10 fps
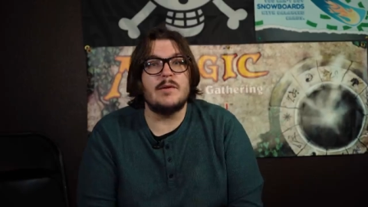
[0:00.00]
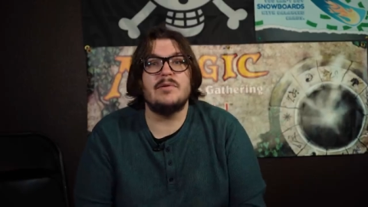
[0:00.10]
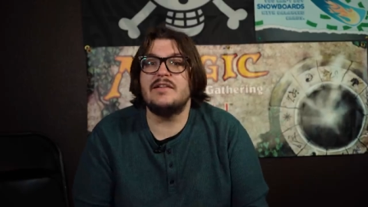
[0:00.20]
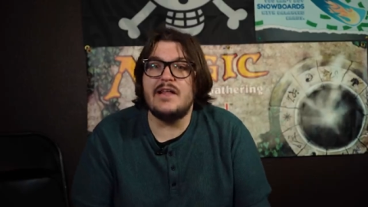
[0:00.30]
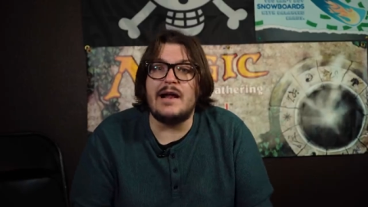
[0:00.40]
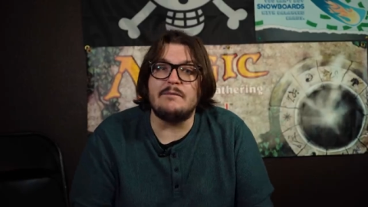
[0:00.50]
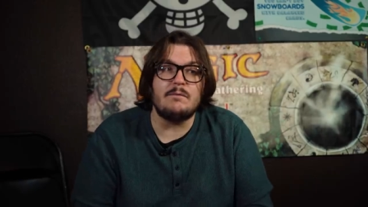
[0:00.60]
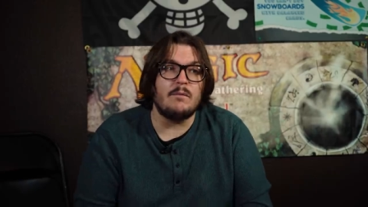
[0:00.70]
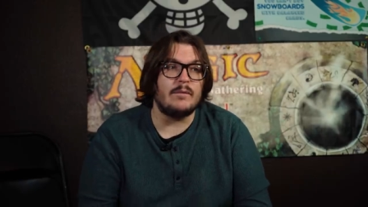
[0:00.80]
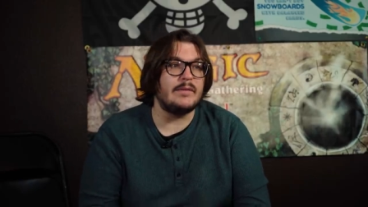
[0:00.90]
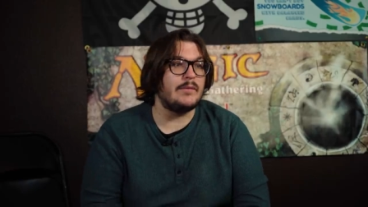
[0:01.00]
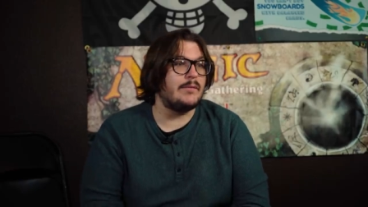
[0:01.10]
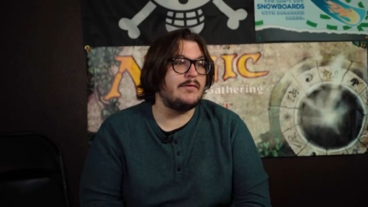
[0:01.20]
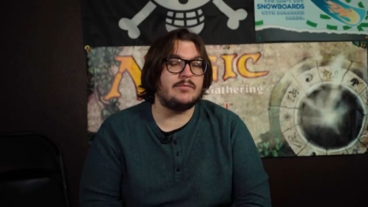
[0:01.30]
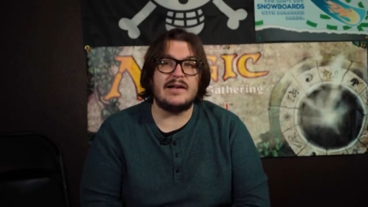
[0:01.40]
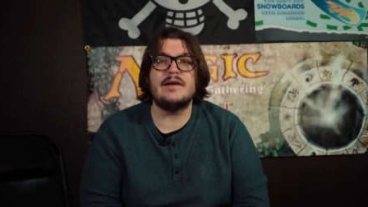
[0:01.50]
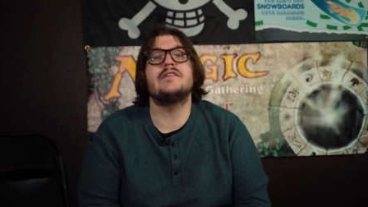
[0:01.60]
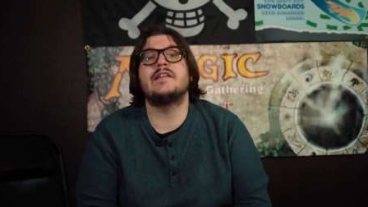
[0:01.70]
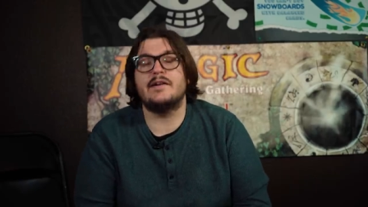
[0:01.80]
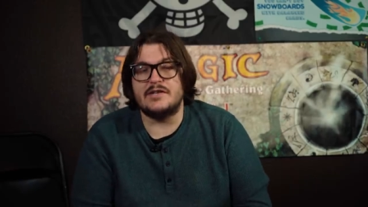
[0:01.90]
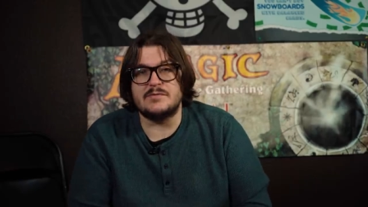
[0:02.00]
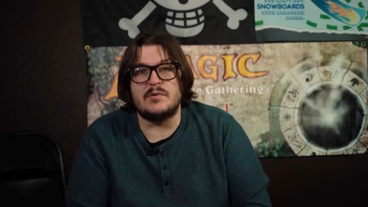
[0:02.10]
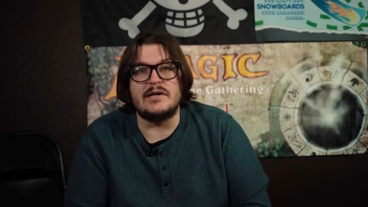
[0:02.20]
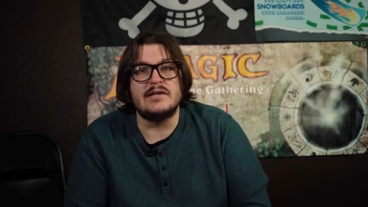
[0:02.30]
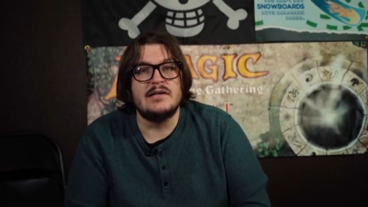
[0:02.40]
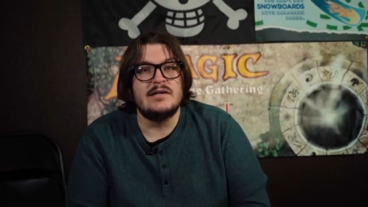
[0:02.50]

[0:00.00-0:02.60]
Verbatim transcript: we played that. We, we, have played everything at this point.